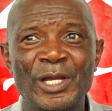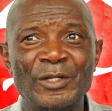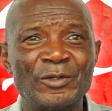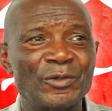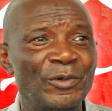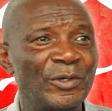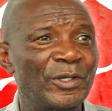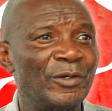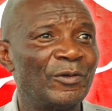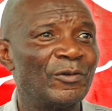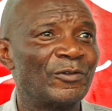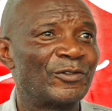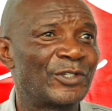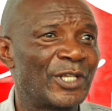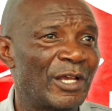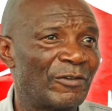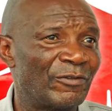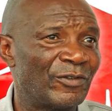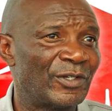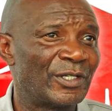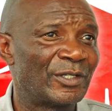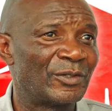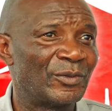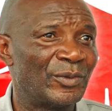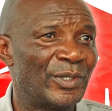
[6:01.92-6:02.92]
are talking of
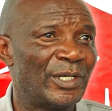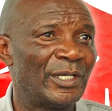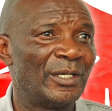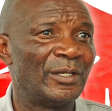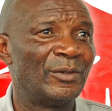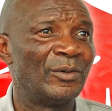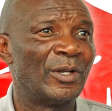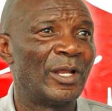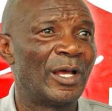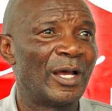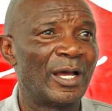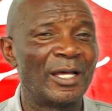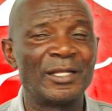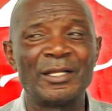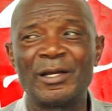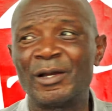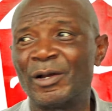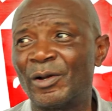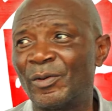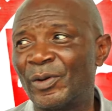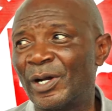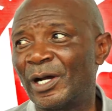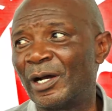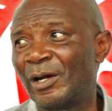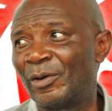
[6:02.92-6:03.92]
surface when
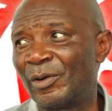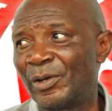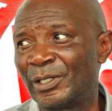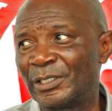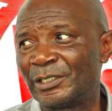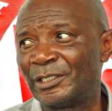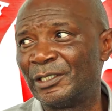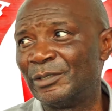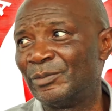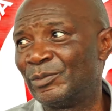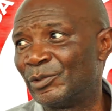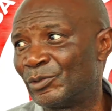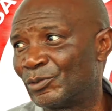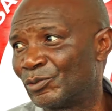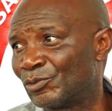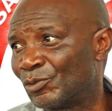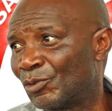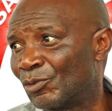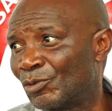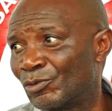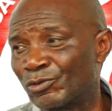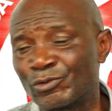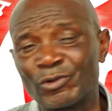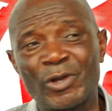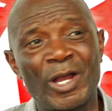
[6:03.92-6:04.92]
our teams
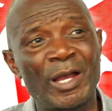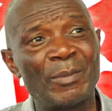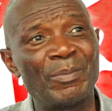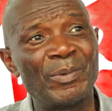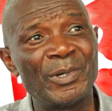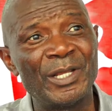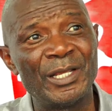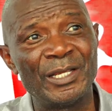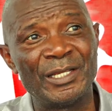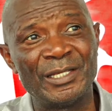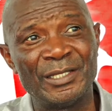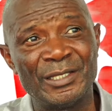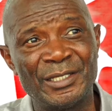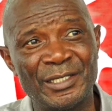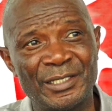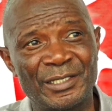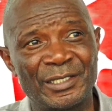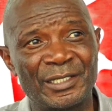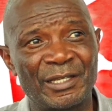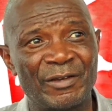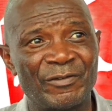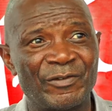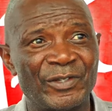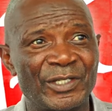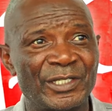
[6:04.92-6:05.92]
also are playing in these
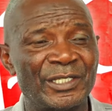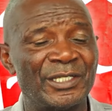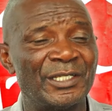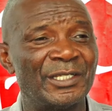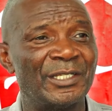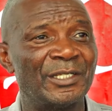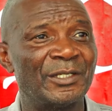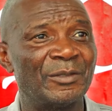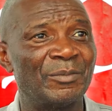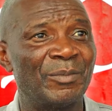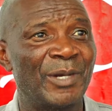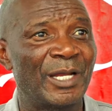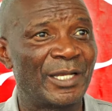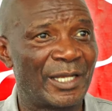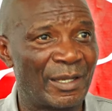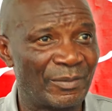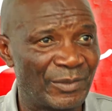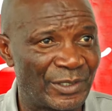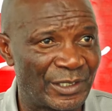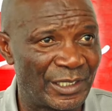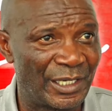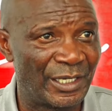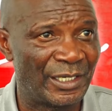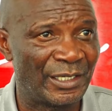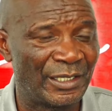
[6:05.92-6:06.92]
surfaces. But
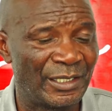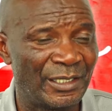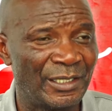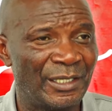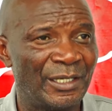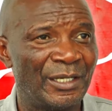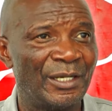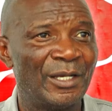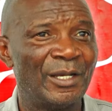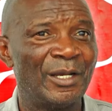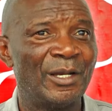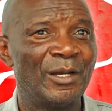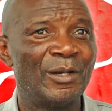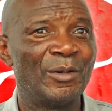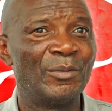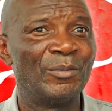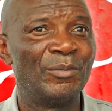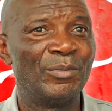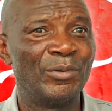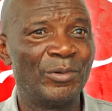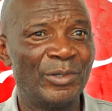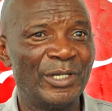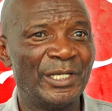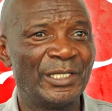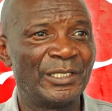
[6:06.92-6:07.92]
I'm saying,
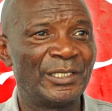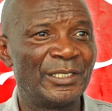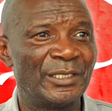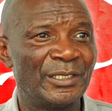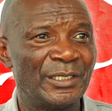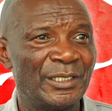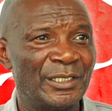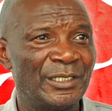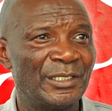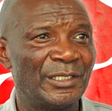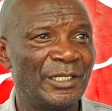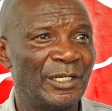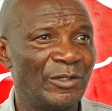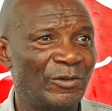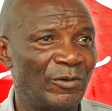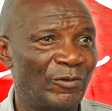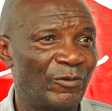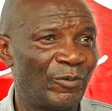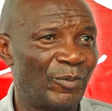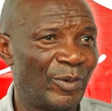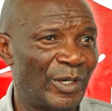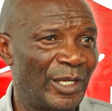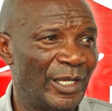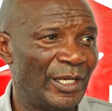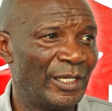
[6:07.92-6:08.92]
Bullets, instead
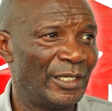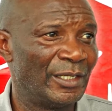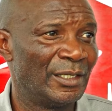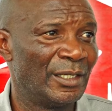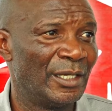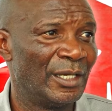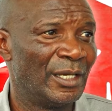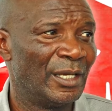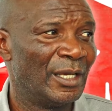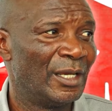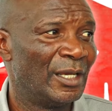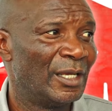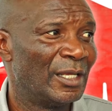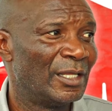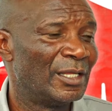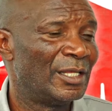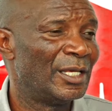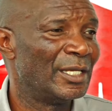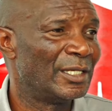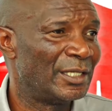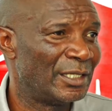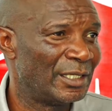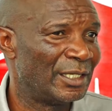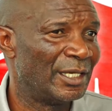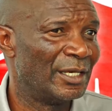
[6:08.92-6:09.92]
of playing
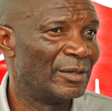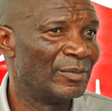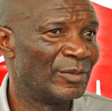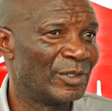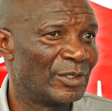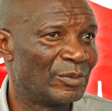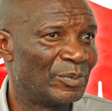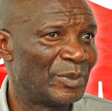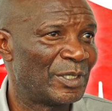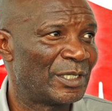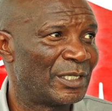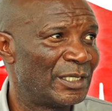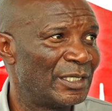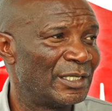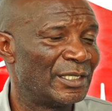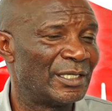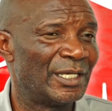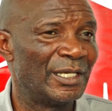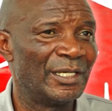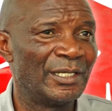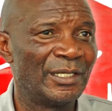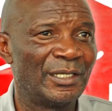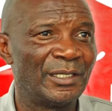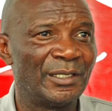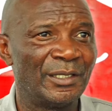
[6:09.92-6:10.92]
30 games per
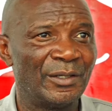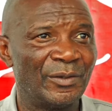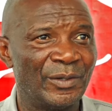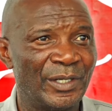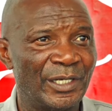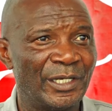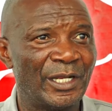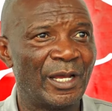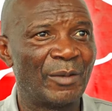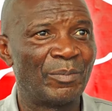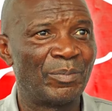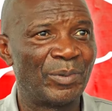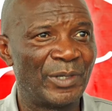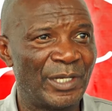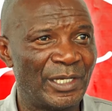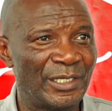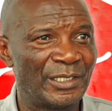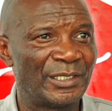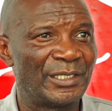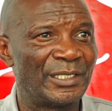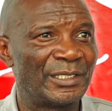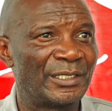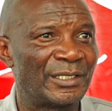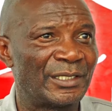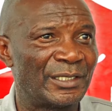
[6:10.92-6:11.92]
season, they'll end up playing
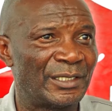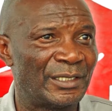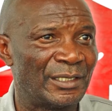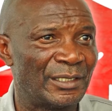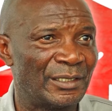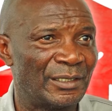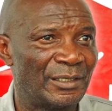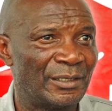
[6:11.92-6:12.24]
60,